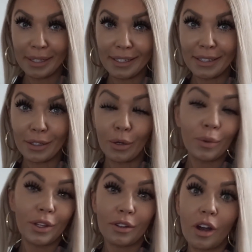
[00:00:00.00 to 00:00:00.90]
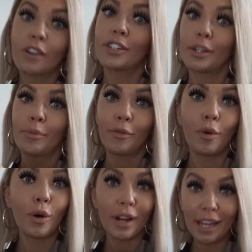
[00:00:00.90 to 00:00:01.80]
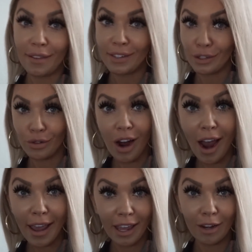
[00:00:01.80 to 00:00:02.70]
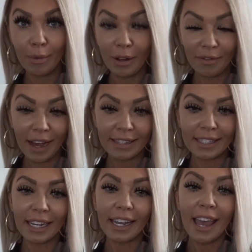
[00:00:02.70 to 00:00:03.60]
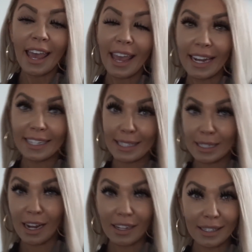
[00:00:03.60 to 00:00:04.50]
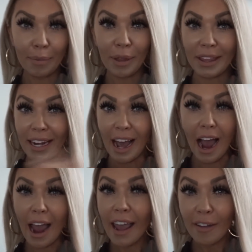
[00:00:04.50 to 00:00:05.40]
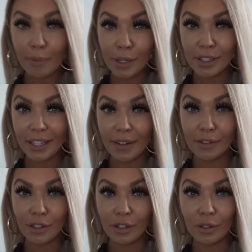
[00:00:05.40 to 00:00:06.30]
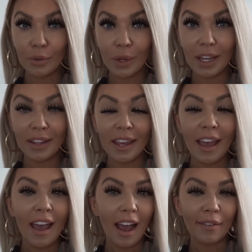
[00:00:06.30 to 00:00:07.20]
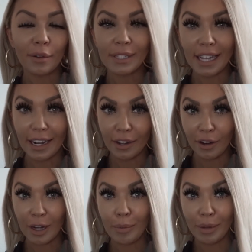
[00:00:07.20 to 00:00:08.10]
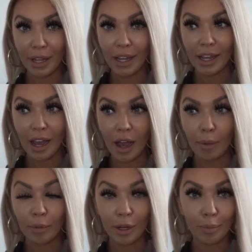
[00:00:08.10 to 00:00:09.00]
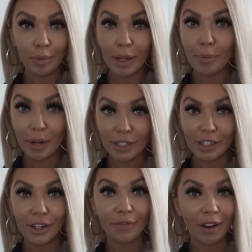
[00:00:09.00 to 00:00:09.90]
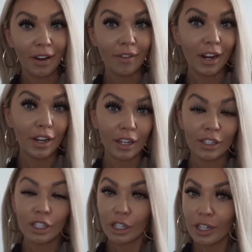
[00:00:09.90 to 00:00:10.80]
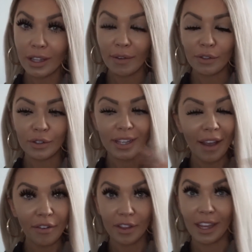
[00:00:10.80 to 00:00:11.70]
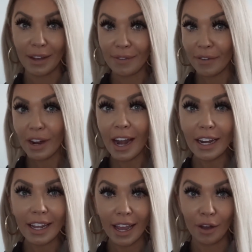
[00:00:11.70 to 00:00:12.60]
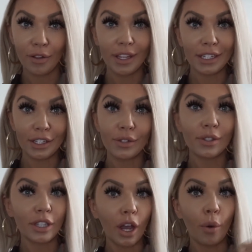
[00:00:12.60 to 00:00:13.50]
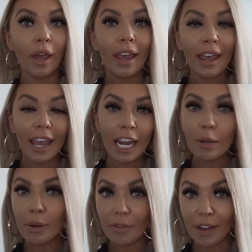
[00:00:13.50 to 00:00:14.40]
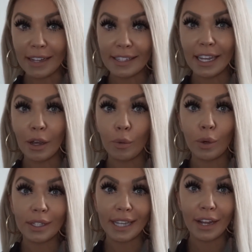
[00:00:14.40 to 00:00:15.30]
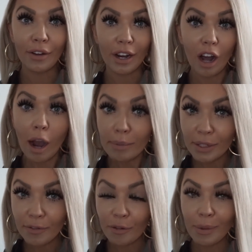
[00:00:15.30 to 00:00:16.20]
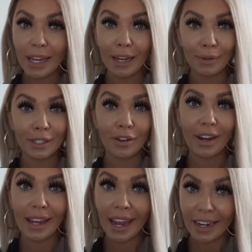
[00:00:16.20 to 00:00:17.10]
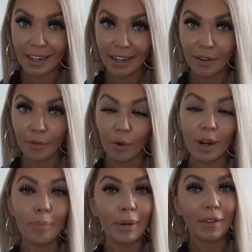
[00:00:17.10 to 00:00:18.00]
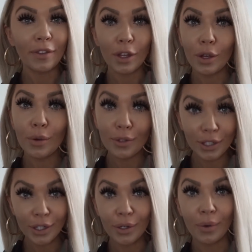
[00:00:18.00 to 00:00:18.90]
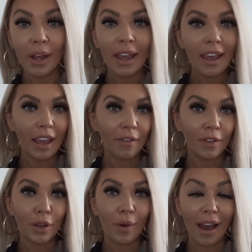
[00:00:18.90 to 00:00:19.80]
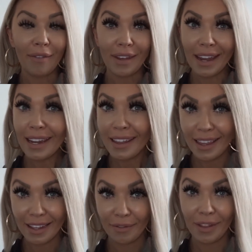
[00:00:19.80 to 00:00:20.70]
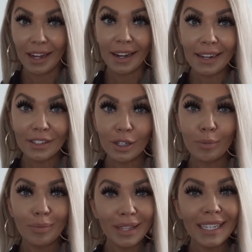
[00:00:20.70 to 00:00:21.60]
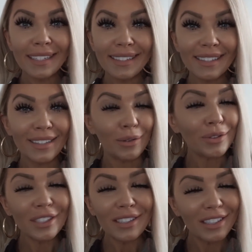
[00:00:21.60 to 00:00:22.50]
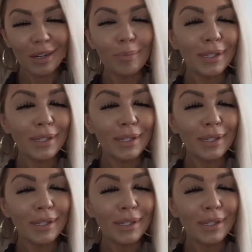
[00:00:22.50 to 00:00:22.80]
consult with your doctor before even trying intermittent fasting. It is not something that I have personally ever struggled with. I've always had incredibly good blood pressure, very good sugar levels, everything. I've never had any health issues. So intermittent fasting was a great option for me and I was a great candidate for it. But if you have anything of that nature, please don't just jump